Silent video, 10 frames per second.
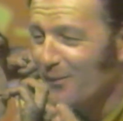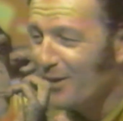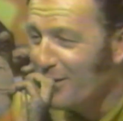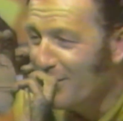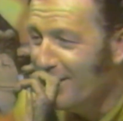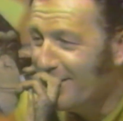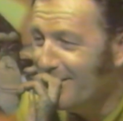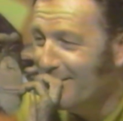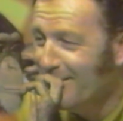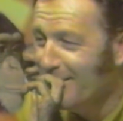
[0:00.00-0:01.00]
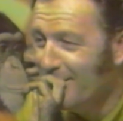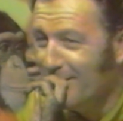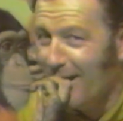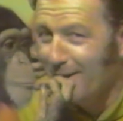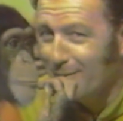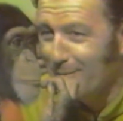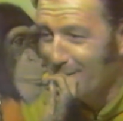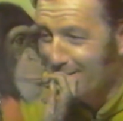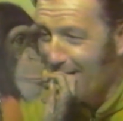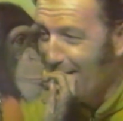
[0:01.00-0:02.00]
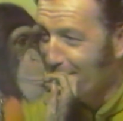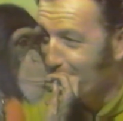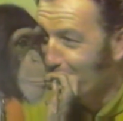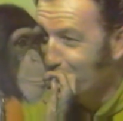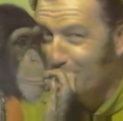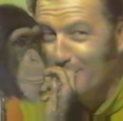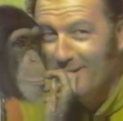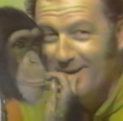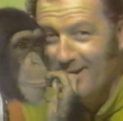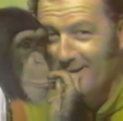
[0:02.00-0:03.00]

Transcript: What do you think? I think we better get out of here, don't you?